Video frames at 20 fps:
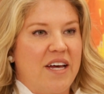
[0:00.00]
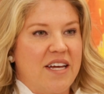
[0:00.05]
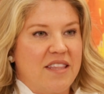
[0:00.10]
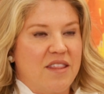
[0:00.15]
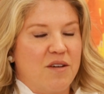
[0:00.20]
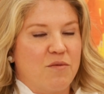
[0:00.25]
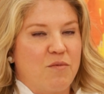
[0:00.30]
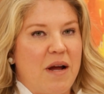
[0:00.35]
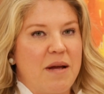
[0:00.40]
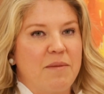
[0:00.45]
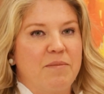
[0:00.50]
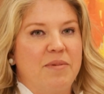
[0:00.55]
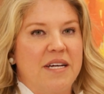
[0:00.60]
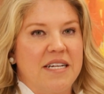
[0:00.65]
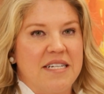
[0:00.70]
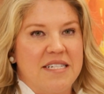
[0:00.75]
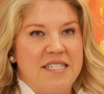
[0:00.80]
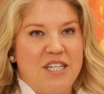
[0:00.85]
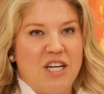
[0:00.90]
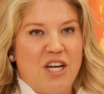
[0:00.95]
like the right
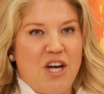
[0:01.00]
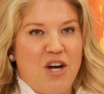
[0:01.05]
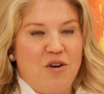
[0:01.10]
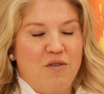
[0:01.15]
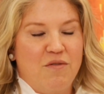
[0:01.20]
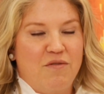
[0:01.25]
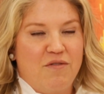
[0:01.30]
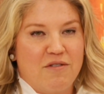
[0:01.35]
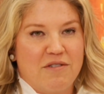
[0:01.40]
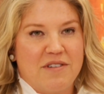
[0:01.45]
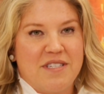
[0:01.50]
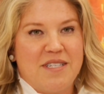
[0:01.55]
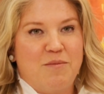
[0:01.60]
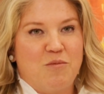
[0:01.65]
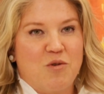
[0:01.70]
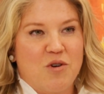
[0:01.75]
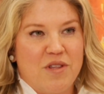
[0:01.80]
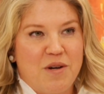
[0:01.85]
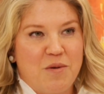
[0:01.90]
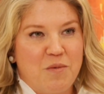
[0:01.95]
place to go for
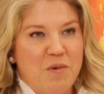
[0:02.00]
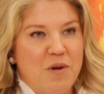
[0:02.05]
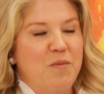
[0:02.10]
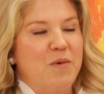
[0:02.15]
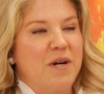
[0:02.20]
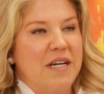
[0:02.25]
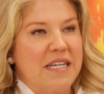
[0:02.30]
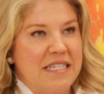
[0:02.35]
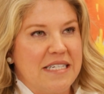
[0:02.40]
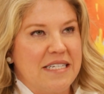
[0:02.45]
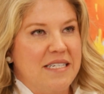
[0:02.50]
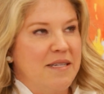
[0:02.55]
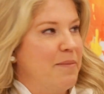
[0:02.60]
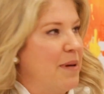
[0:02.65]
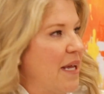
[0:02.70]
somewhere that we wanted to